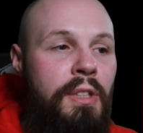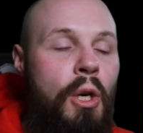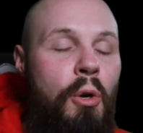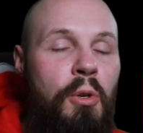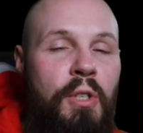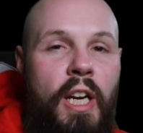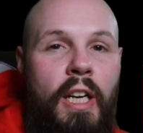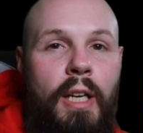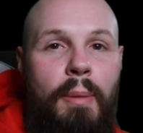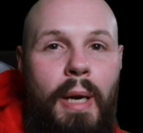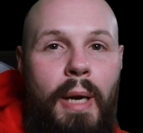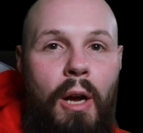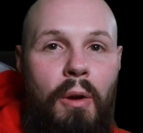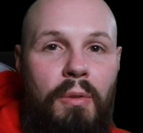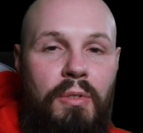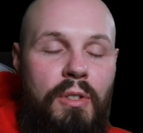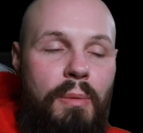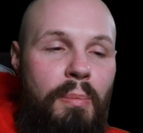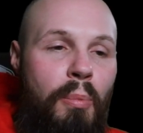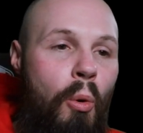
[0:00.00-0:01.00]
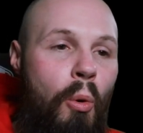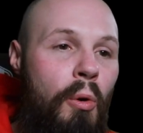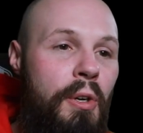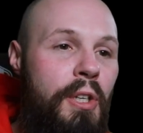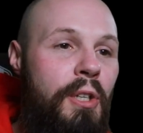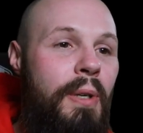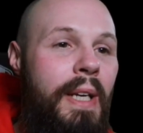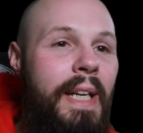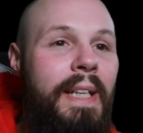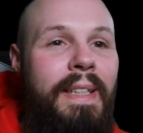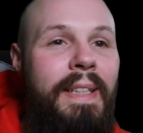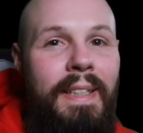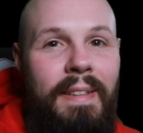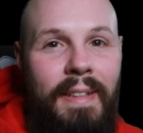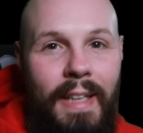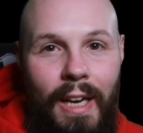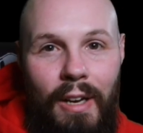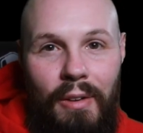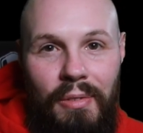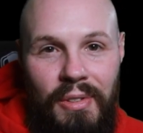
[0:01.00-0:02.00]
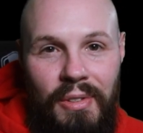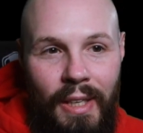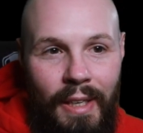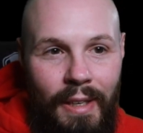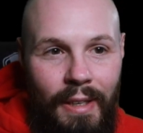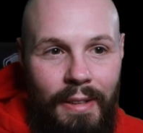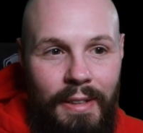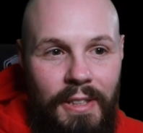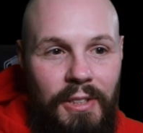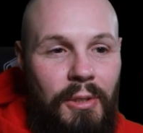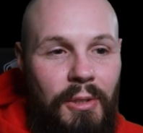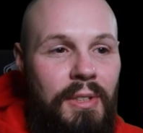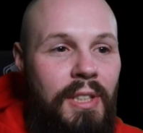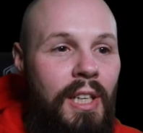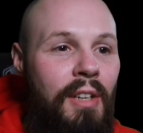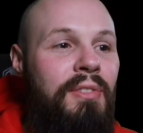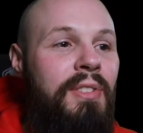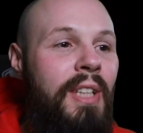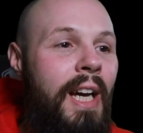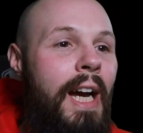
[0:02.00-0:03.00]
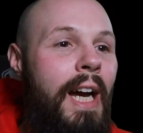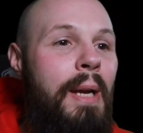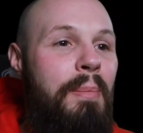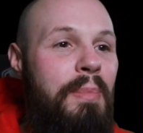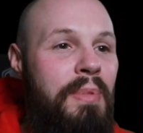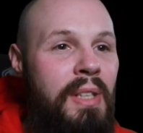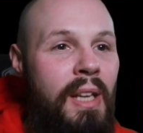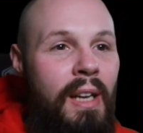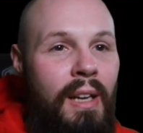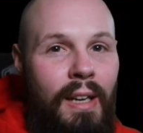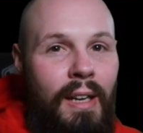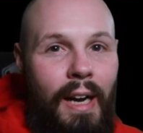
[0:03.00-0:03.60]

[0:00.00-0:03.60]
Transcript: Go check them out, support your indie devs. These are tough times.